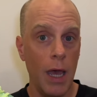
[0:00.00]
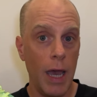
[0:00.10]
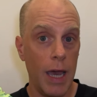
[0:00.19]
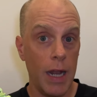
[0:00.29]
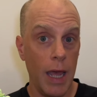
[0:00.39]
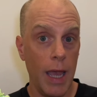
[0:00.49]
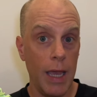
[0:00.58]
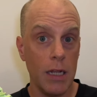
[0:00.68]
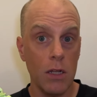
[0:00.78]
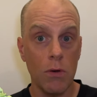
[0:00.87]
at
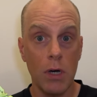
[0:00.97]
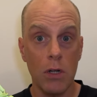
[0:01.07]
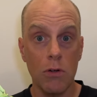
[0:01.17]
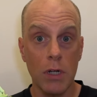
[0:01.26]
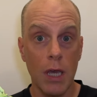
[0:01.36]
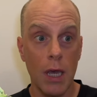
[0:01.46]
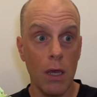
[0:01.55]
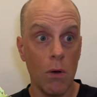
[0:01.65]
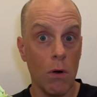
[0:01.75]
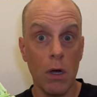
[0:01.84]
80 to
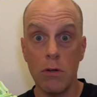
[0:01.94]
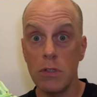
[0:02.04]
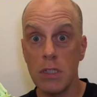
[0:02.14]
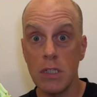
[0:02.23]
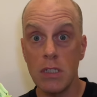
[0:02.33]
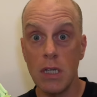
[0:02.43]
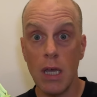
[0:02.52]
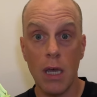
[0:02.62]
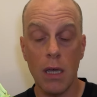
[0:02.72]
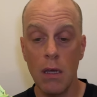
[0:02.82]
100K or
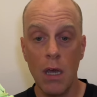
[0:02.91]
160K,